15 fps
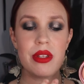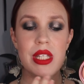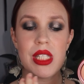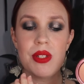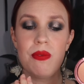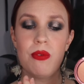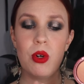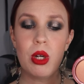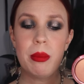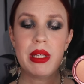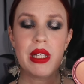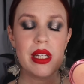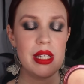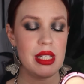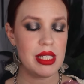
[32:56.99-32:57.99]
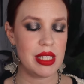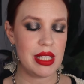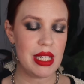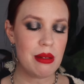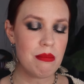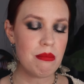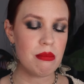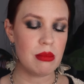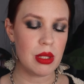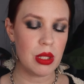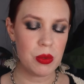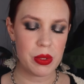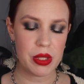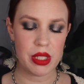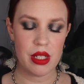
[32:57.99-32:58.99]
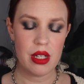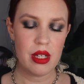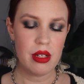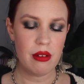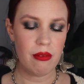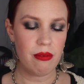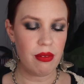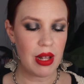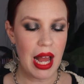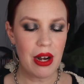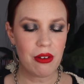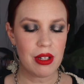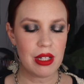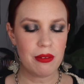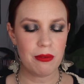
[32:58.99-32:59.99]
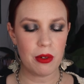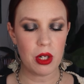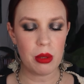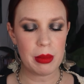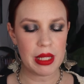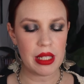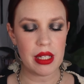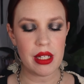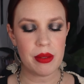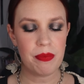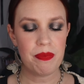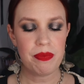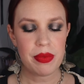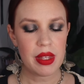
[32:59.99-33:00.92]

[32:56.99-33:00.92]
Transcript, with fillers: This formula is the most flattering formula.